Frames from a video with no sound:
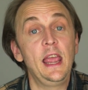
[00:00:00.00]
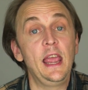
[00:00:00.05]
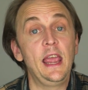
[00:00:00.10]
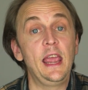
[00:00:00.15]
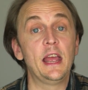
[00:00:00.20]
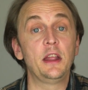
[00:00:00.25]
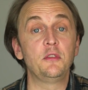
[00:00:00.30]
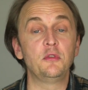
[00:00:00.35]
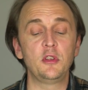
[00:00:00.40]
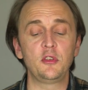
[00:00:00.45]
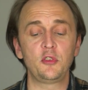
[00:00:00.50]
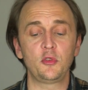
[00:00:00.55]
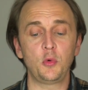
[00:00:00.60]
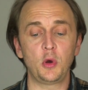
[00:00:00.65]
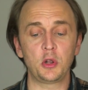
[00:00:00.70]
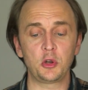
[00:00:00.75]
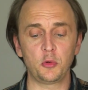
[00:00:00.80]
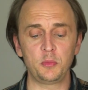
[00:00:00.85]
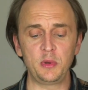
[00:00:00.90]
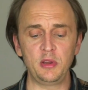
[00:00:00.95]
And this
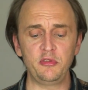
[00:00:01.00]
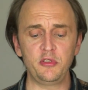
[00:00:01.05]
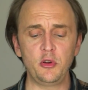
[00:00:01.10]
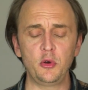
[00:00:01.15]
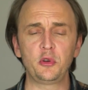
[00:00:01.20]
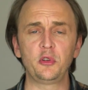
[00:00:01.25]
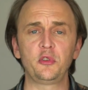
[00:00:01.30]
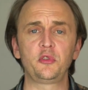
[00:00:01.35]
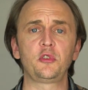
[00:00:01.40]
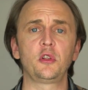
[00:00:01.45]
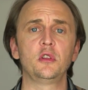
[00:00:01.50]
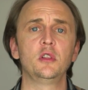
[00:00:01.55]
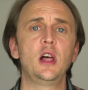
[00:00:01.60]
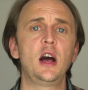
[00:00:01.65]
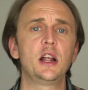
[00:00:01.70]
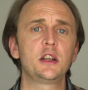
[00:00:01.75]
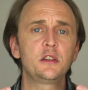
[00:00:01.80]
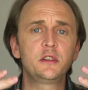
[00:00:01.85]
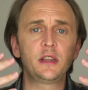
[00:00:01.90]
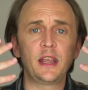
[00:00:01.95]
one will be focused a
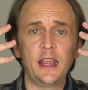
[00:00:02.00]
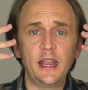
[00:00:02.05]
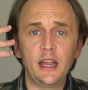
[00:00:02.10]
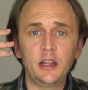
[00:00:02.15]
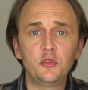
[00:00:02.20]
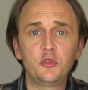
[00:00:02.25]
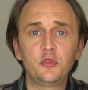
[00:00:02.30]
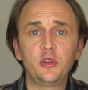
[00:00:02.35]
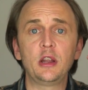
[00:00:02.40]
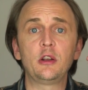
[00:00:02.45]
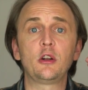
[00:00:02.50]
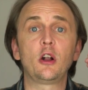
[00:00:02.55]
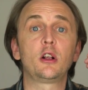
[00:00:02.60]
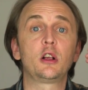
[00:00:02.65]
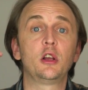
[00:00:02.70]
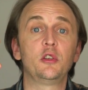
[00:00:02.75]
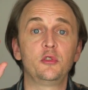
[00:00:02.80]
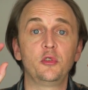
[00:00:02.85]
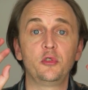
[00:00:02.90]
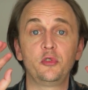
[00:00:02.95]
lot on the head center
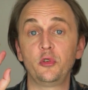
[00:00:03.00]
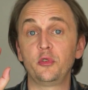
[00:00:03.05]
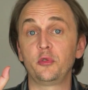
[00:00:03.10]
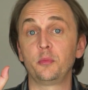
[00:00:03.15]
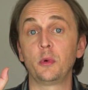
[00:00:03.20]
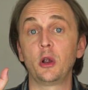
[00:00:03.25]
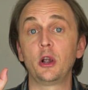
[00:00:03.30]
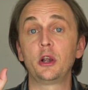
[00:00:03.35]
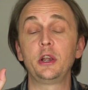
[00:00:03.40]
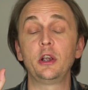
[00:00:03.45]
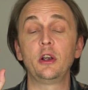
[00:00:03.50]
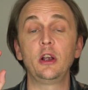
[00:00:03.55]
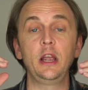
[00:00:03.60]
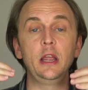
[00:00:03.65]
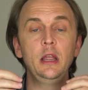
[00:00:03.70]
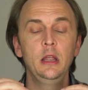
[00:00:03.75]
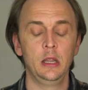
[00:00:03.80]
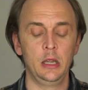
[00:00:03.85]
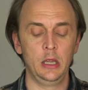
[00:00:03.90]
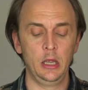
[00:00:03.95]
because this is
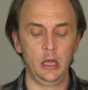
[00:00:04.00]
Mercury.